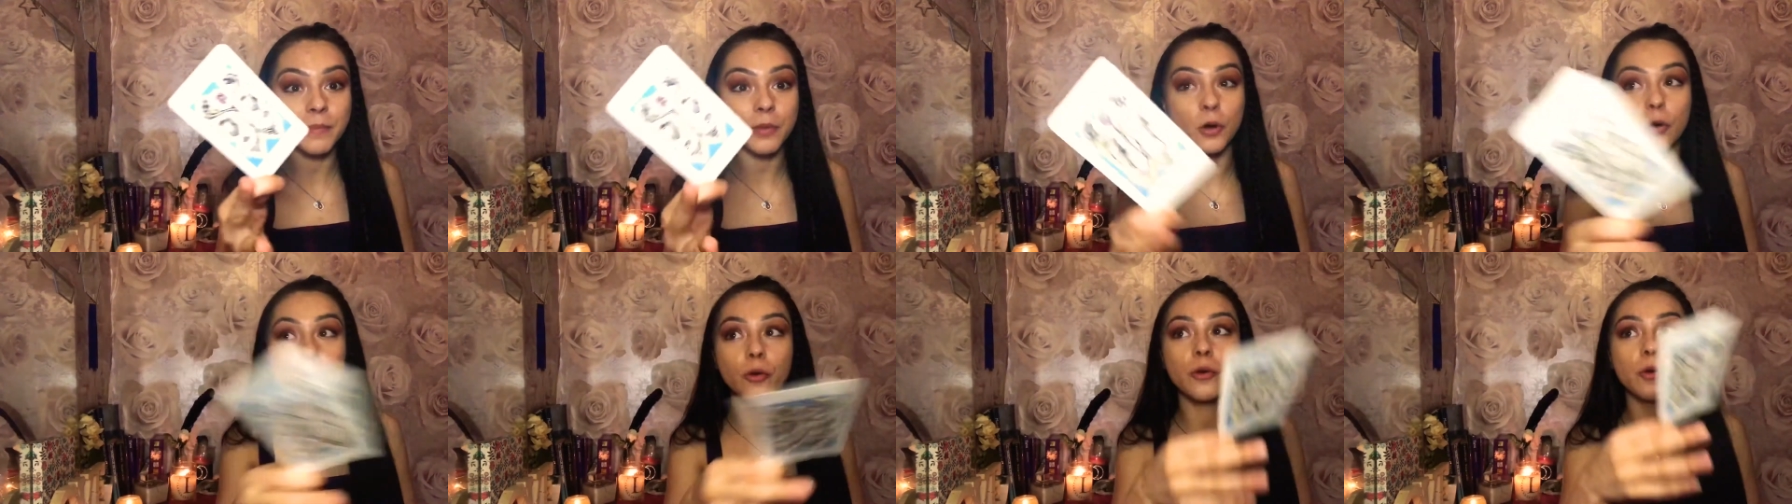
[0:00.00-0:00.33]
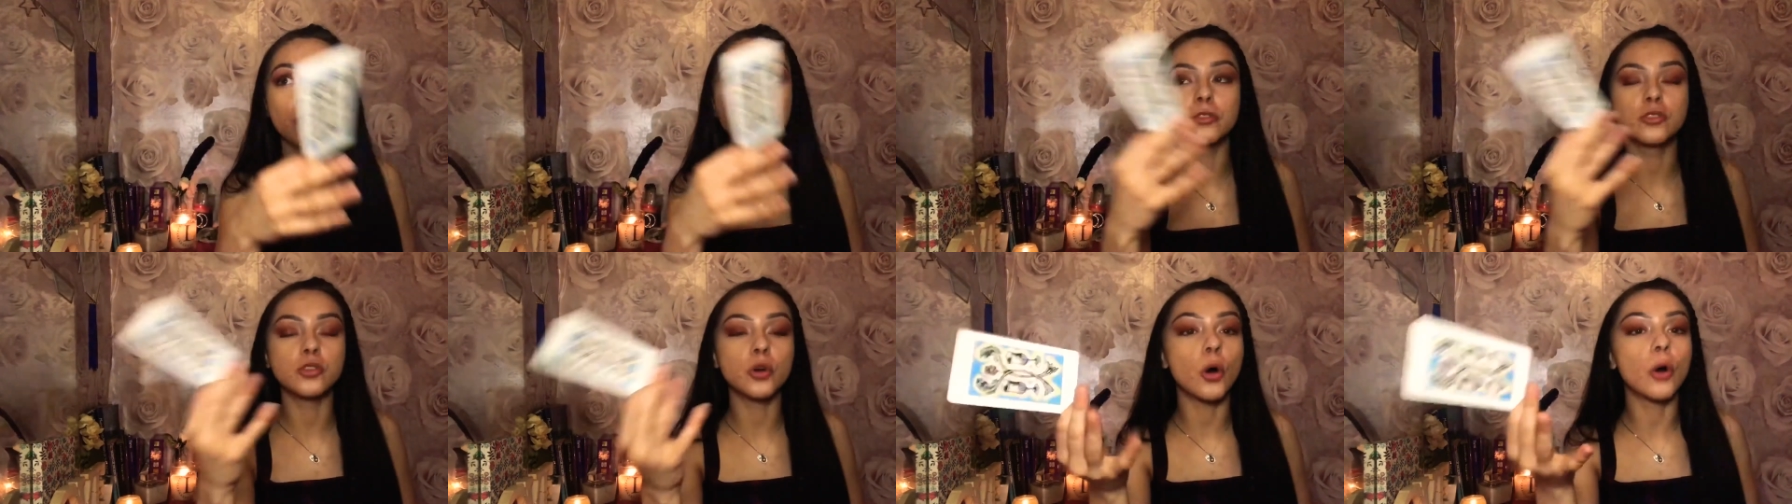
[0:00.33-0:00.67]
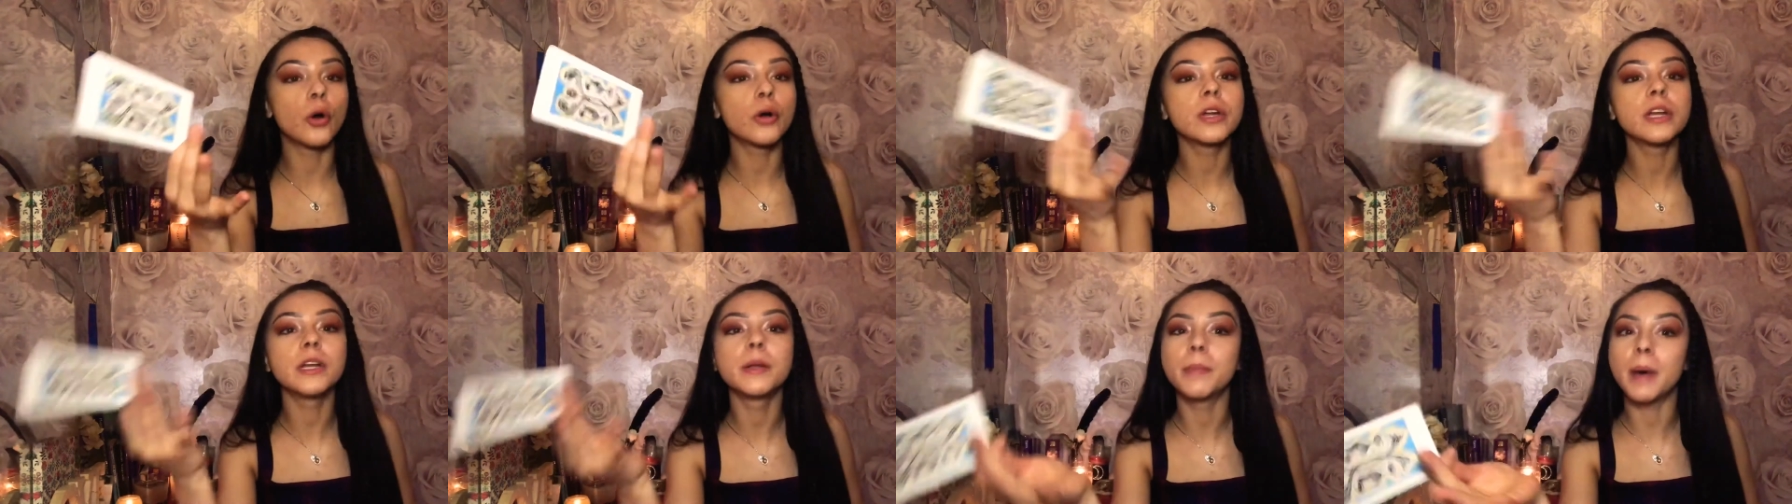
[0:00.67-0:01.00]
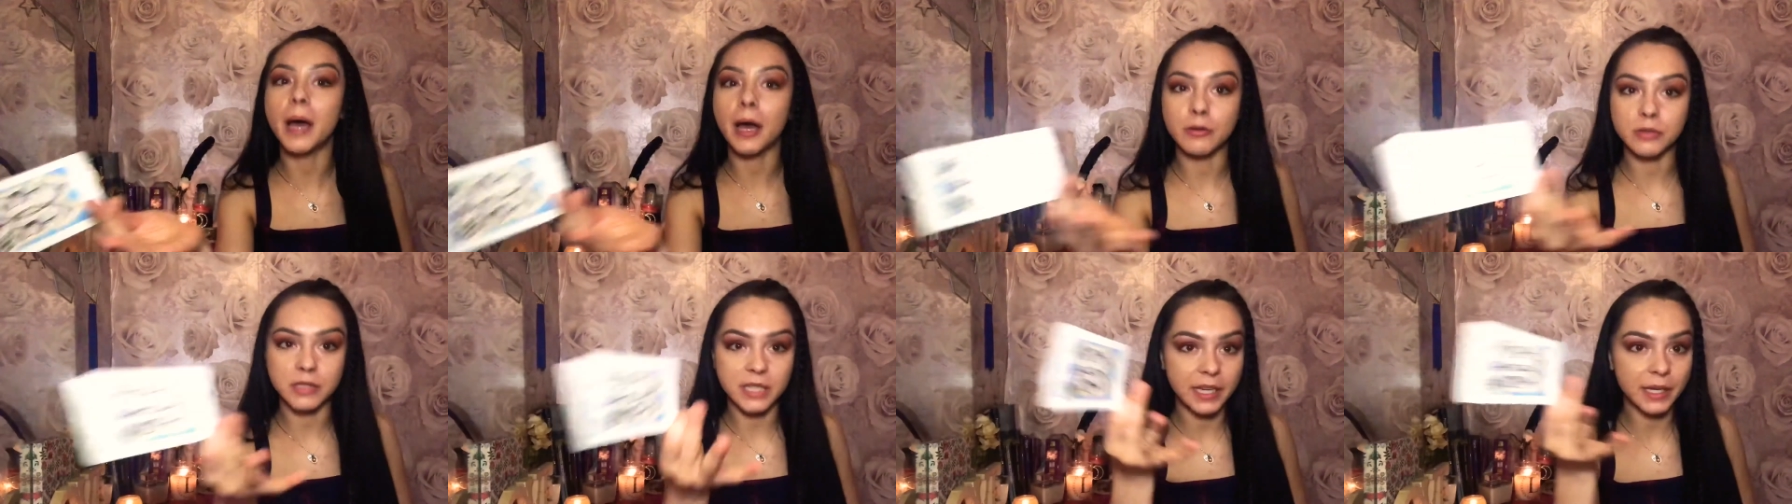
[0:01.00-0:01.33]
or talking
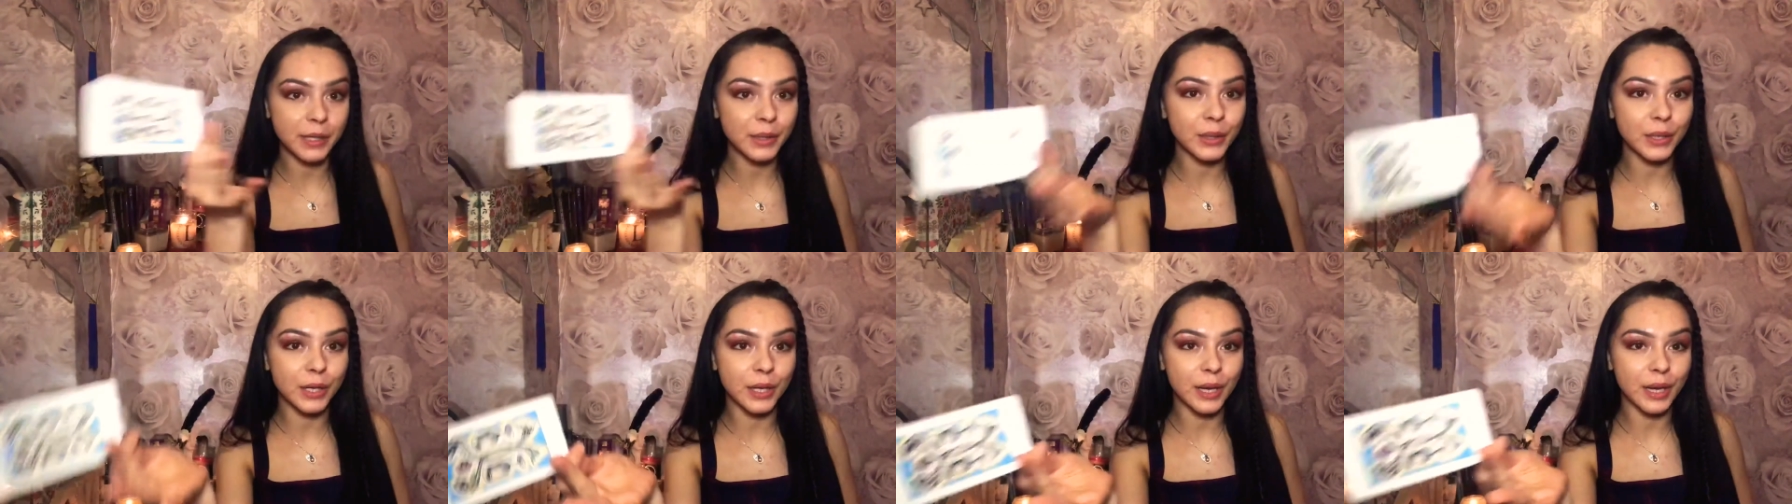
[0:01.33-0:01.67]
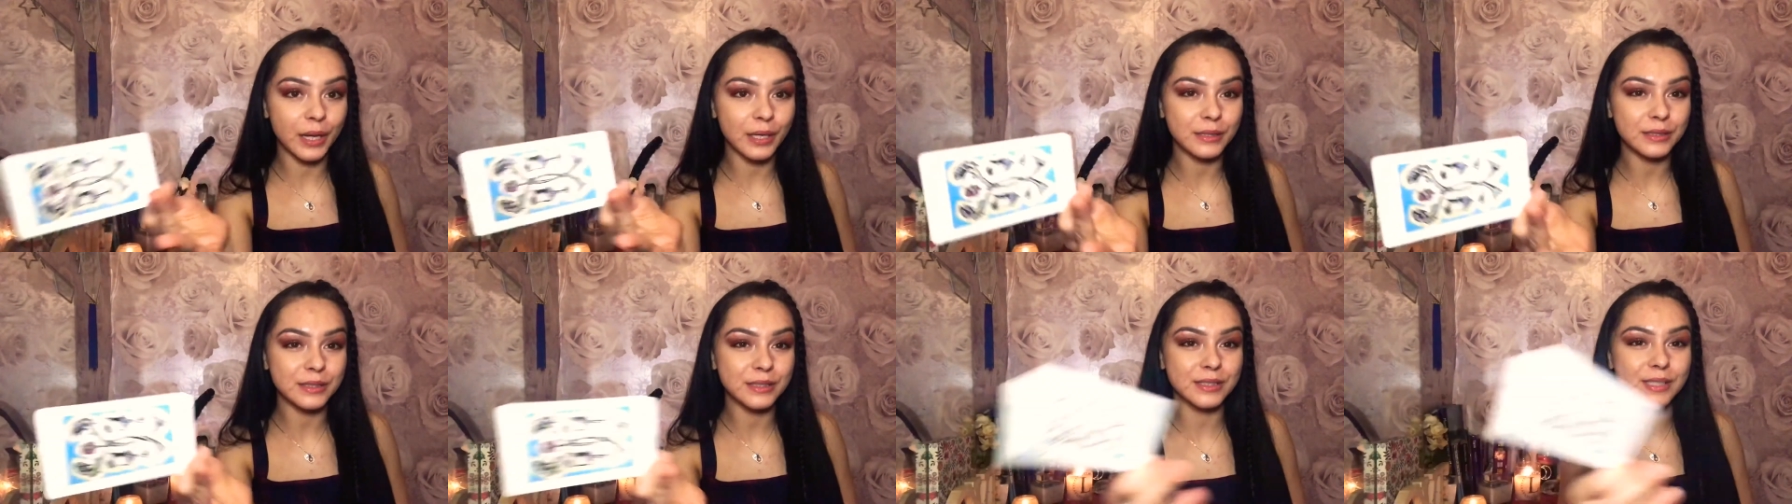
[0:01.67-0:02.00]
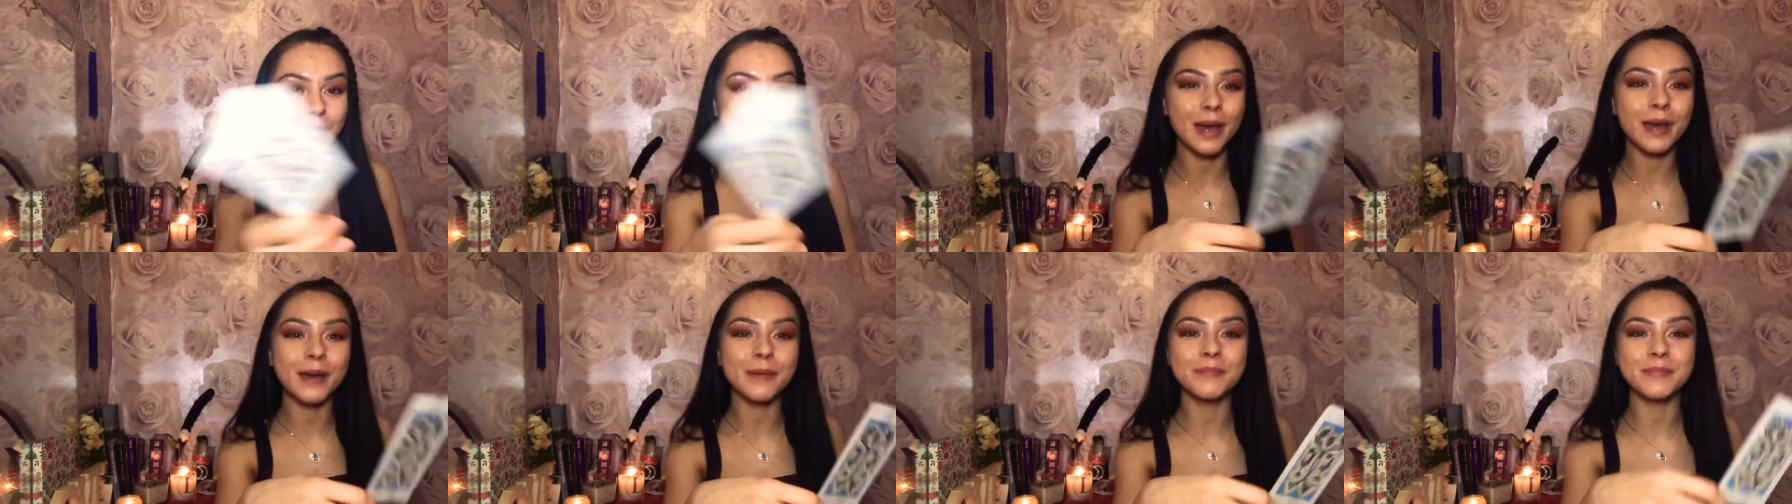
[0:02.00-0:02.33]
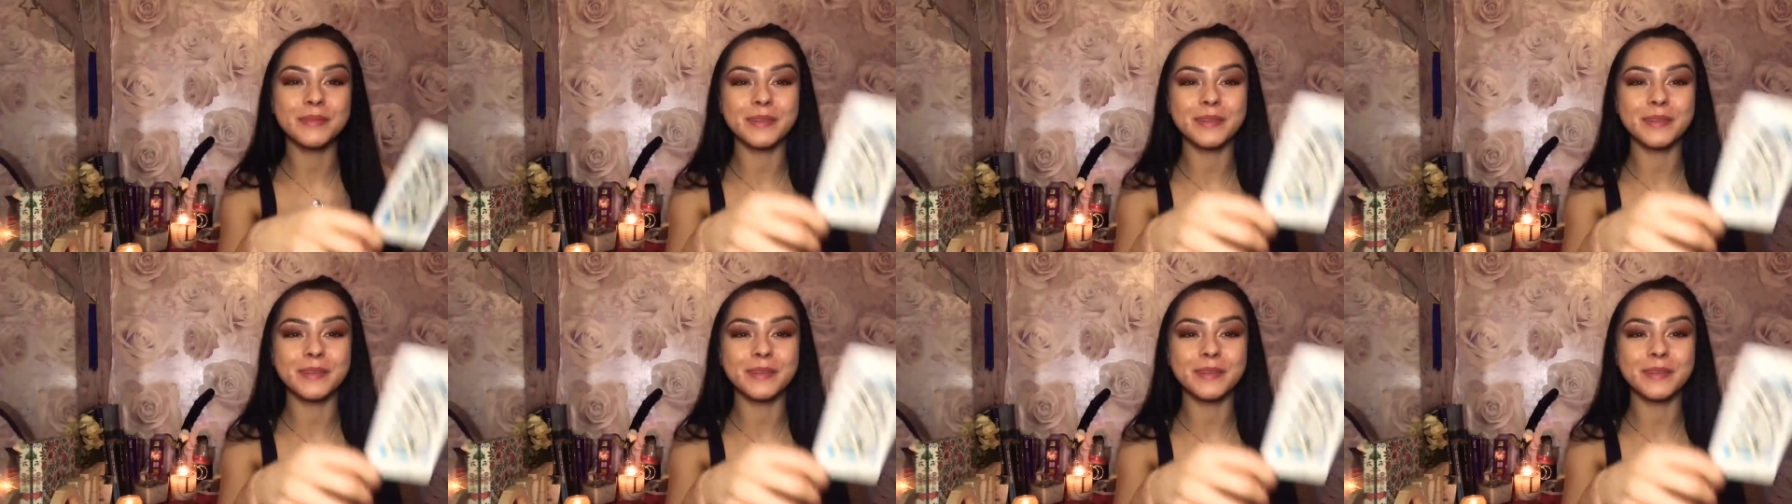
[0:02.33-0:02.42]
about taking the next step, you